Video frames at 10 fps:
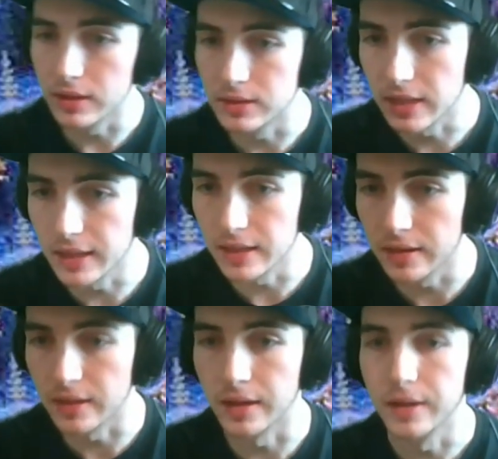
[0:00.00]
and study
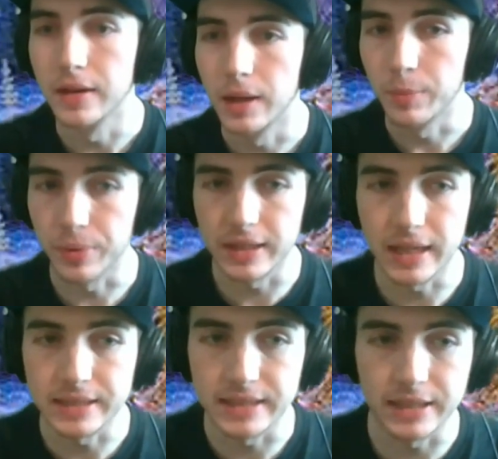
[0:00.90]
the
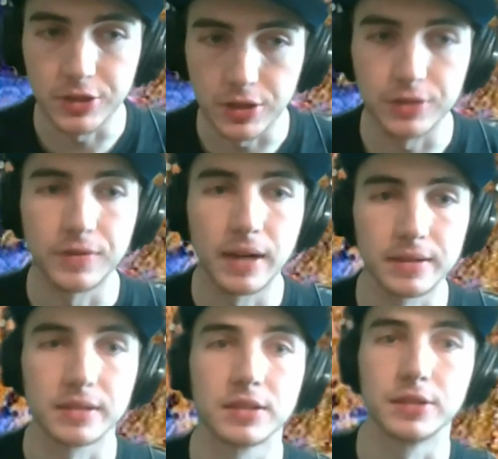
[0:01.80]
pre-Nicene Church
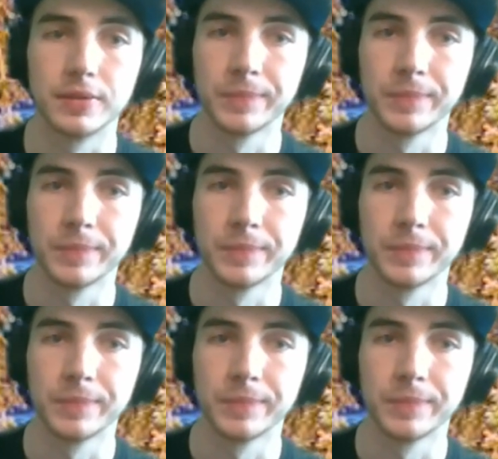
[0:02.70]
Fathers.